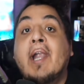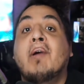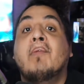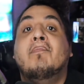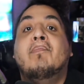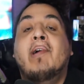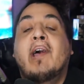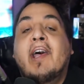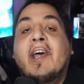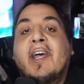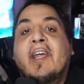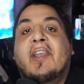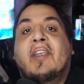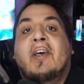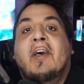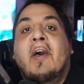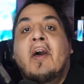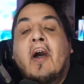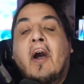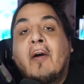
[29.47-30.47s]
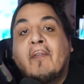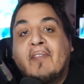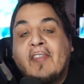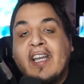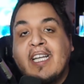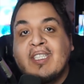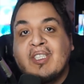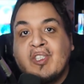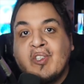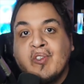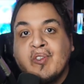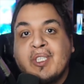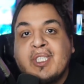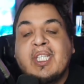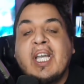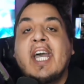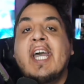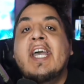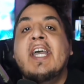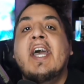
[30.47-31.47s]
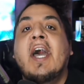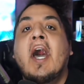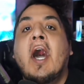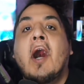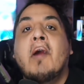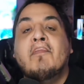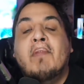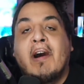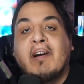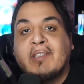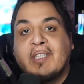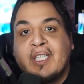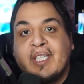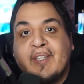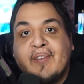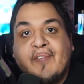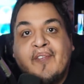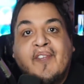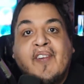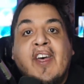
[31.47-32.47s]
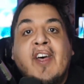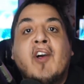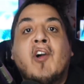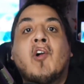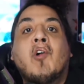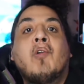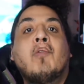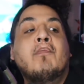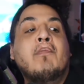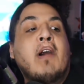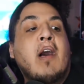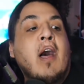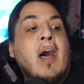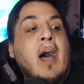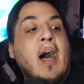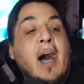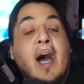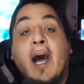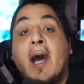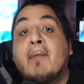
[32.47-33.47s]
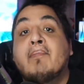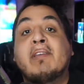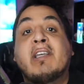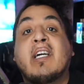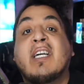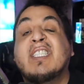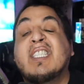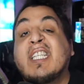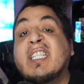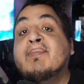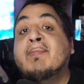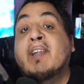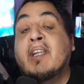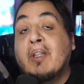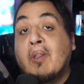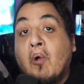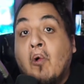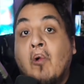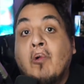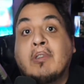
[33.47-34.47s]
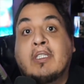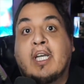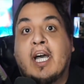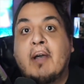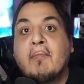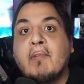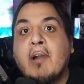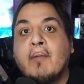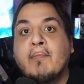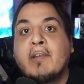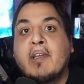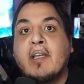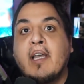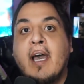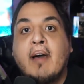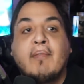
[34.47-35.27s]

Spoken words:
a bit of things to say about this film because it's been a long time coming.